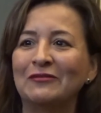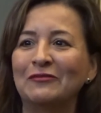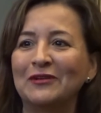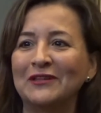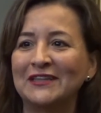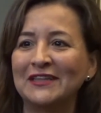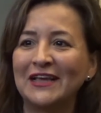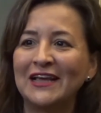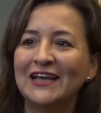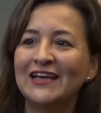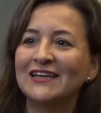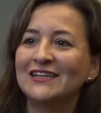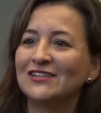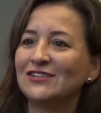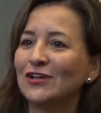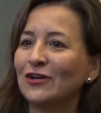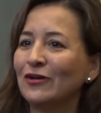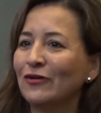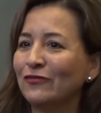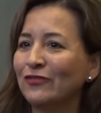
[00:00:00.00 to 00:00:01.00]
with
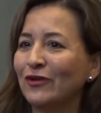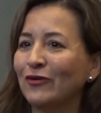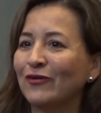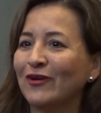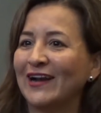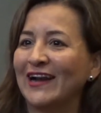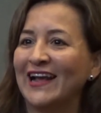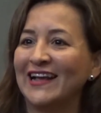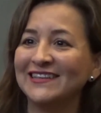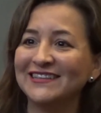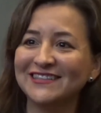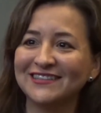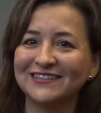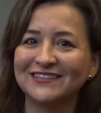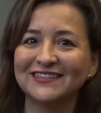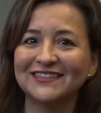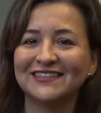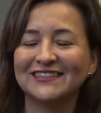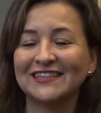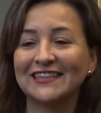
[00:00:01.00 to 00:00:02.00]
some of the organizers.